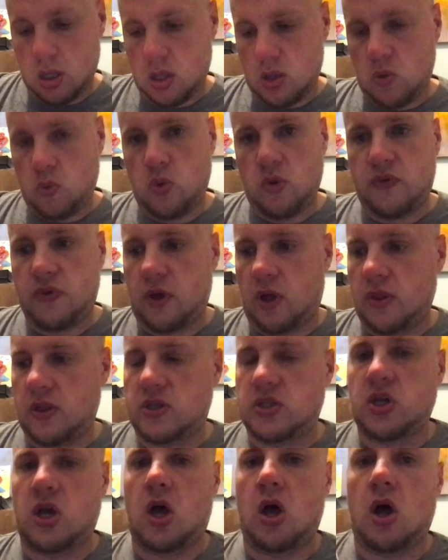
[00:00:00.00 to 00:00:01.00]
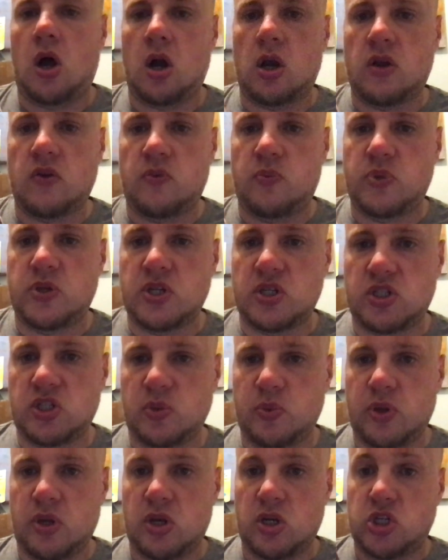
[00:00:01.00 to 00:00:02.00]
With all the talk of potentially
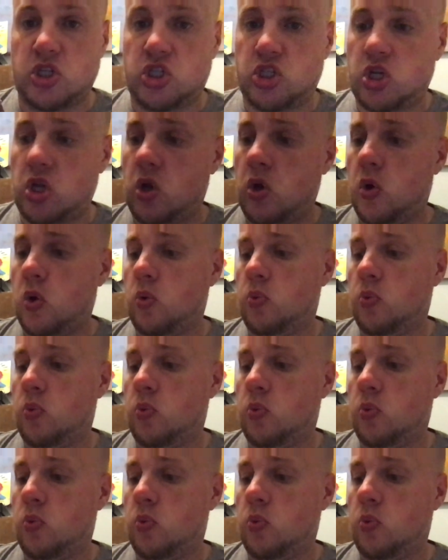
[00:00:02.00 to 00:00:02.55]
being a show